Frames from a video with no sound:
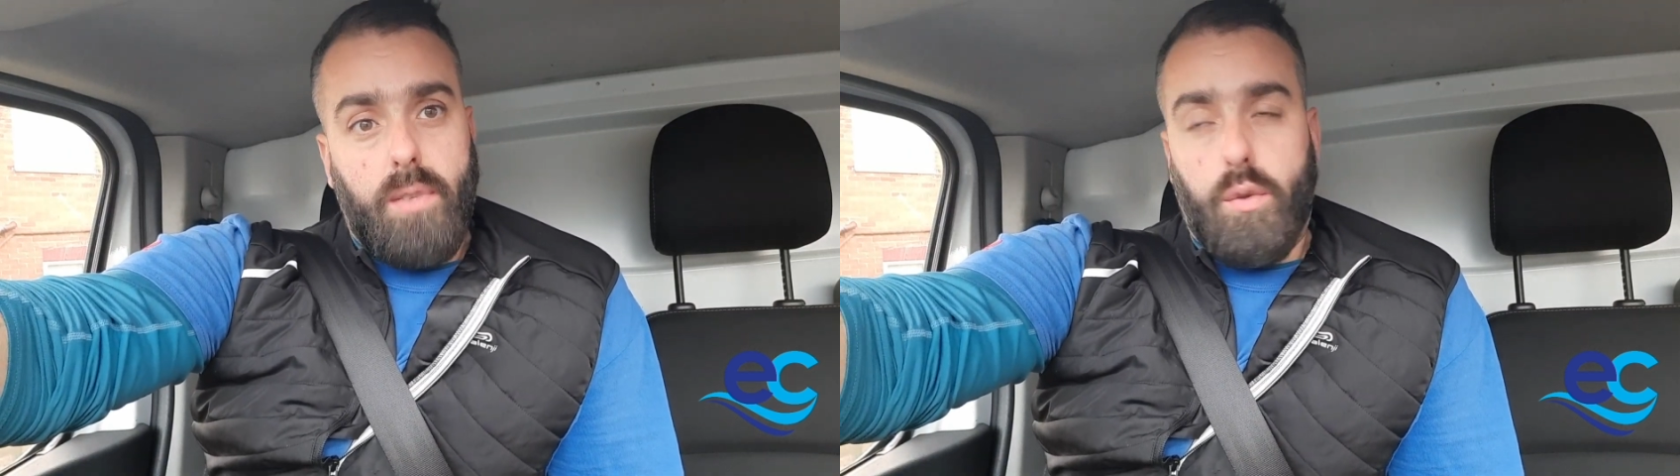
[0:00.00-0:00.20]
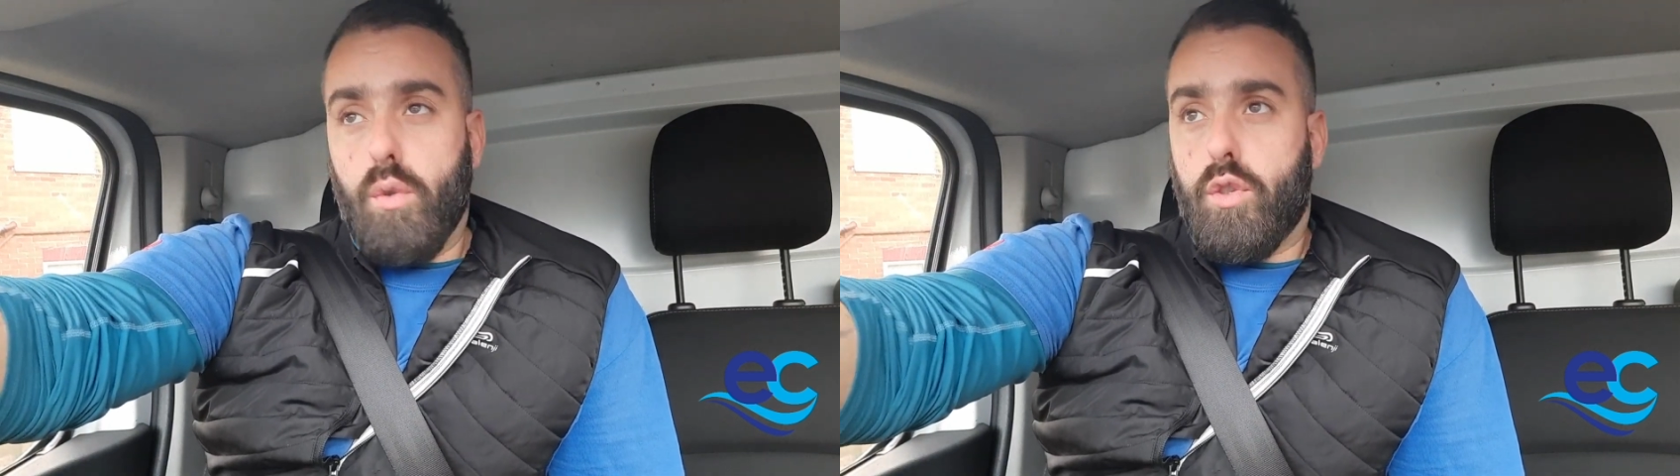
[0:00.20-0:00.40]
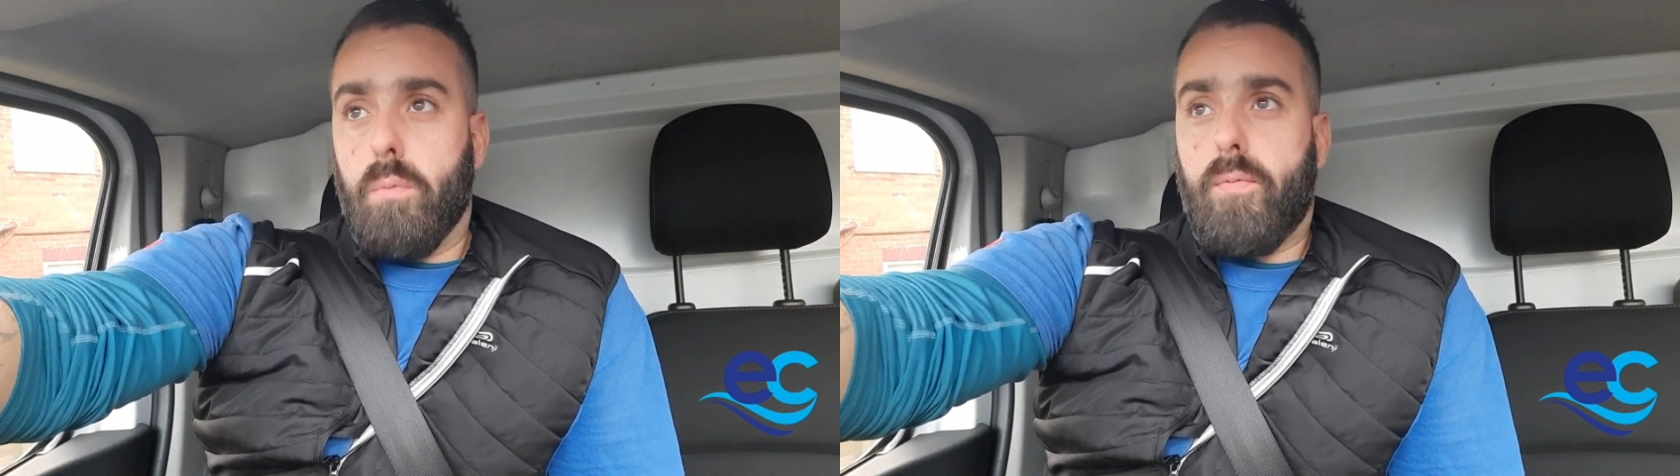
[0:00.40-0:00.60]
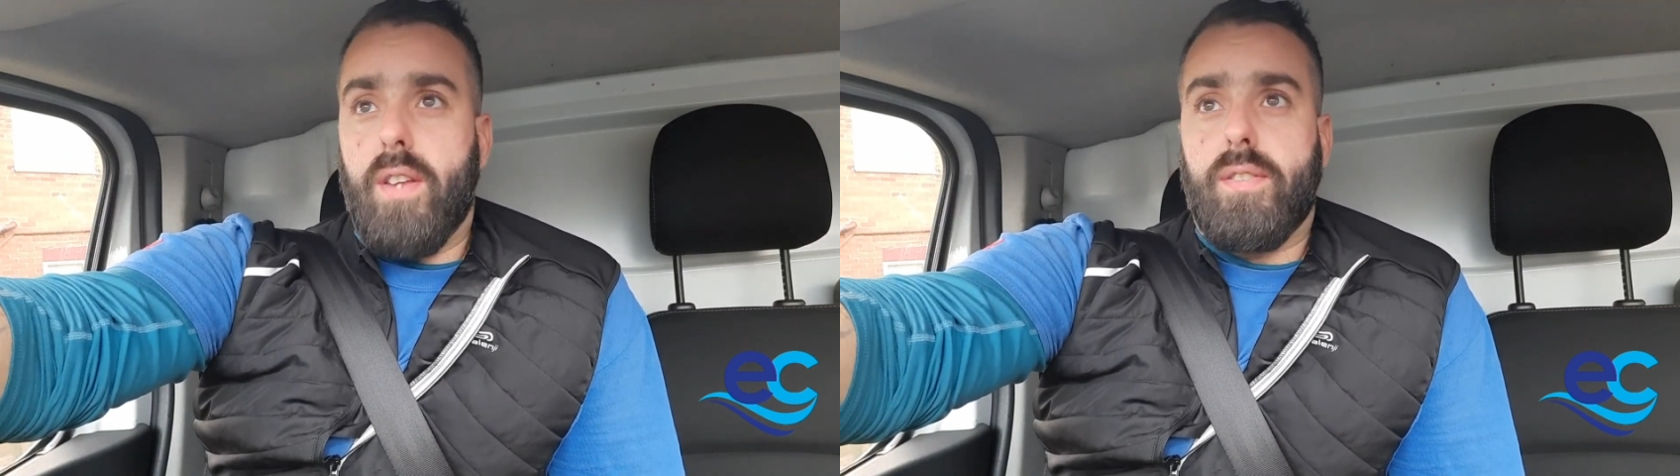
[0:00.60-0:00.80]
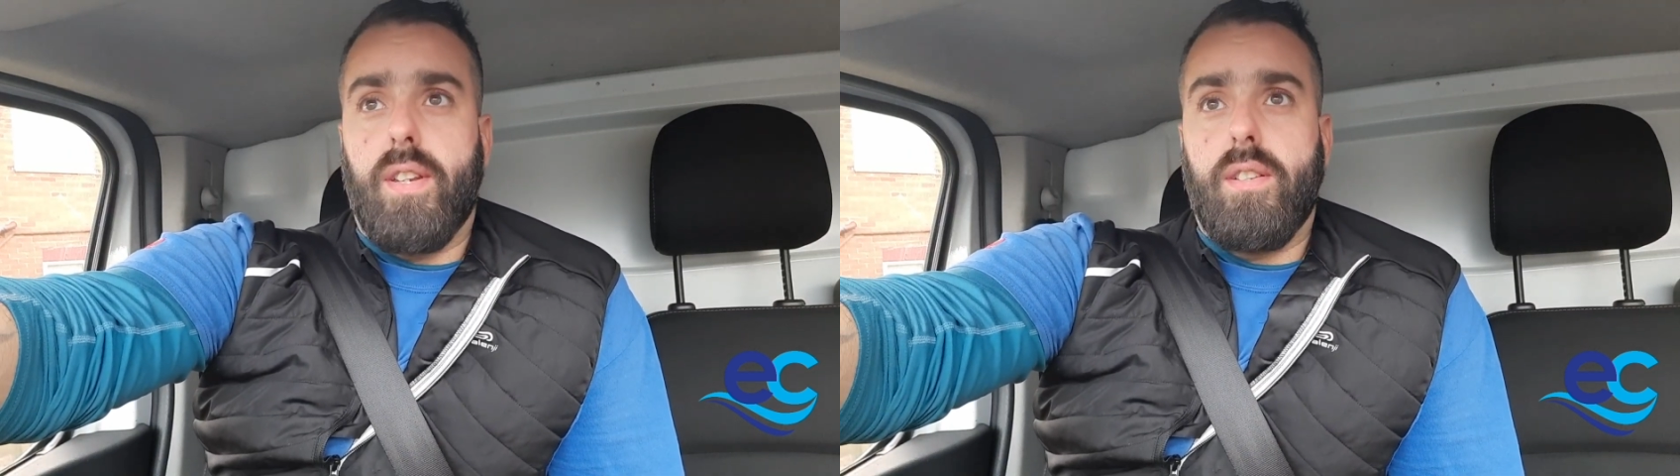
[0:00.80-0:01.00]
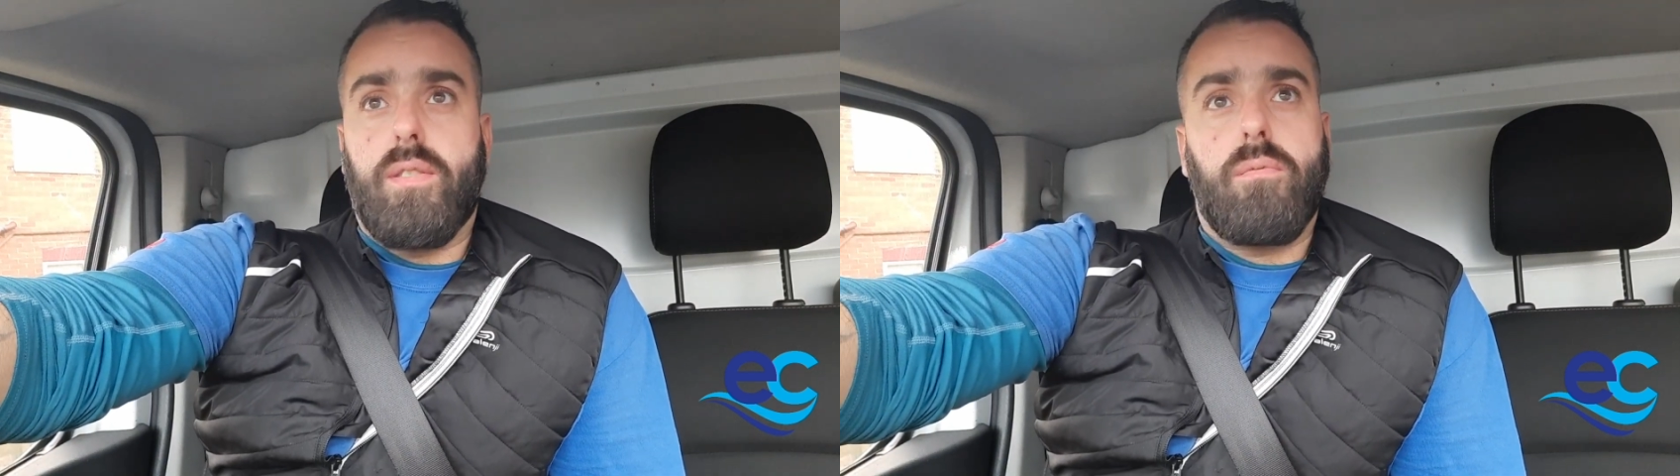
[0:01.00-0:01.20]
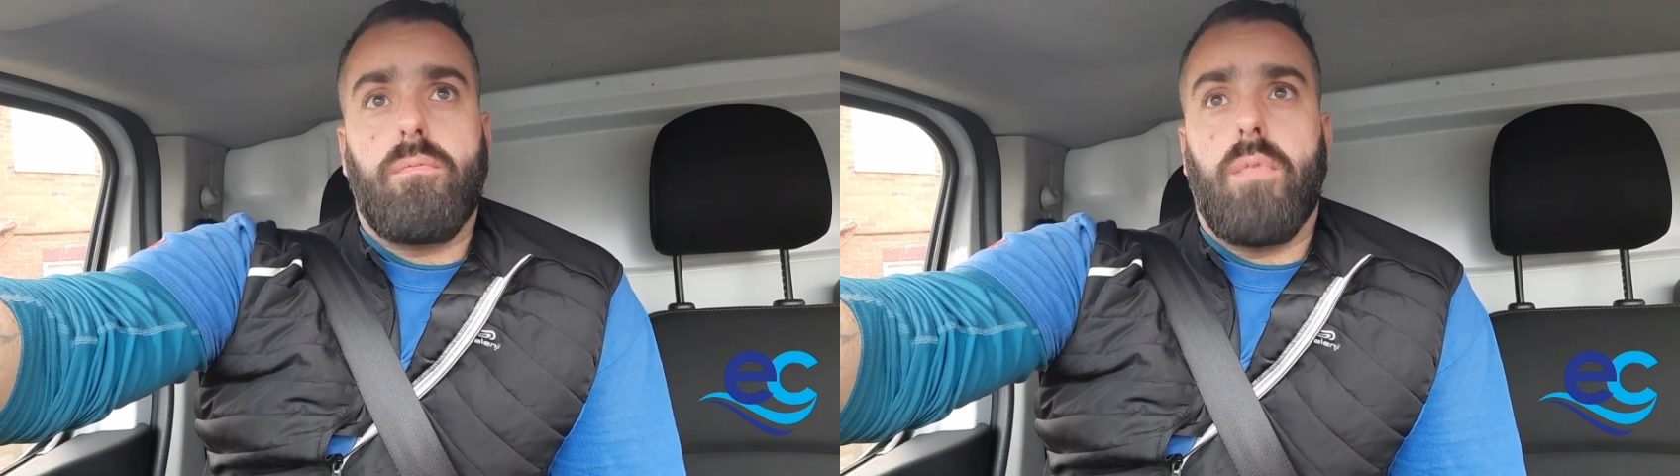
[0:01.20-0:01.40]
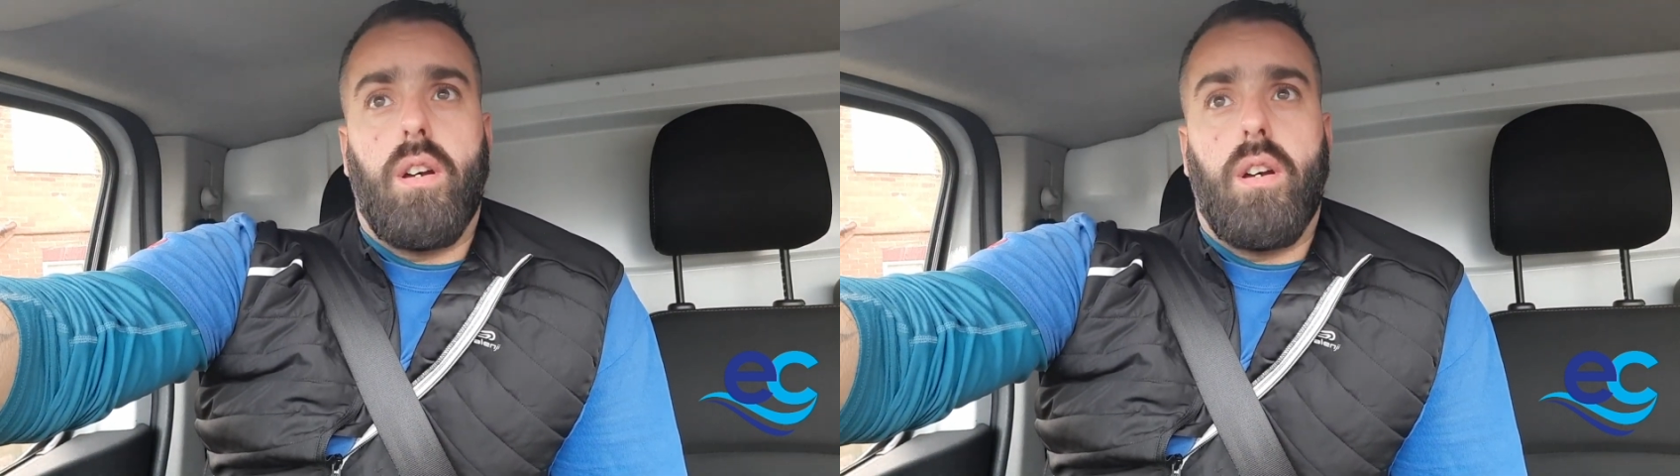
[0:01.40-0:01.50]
I don't jump fences,